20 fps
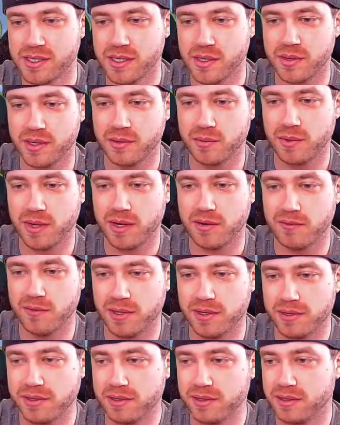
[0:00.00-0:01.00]
in wave
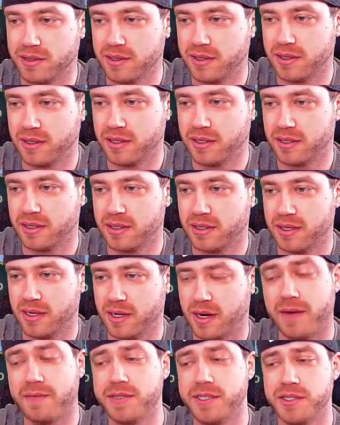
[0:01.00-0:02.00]
one, and
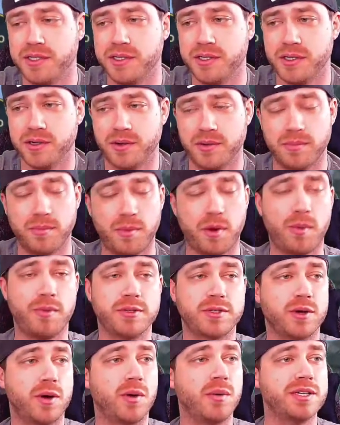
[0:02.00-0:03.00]
obviously you do it almost
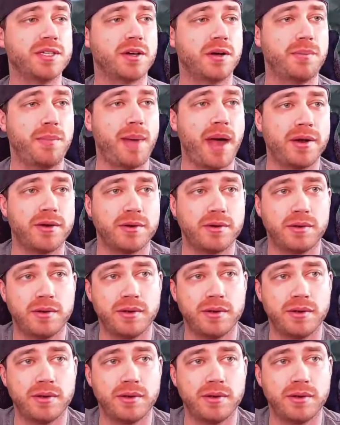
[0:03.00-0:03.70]
always on manual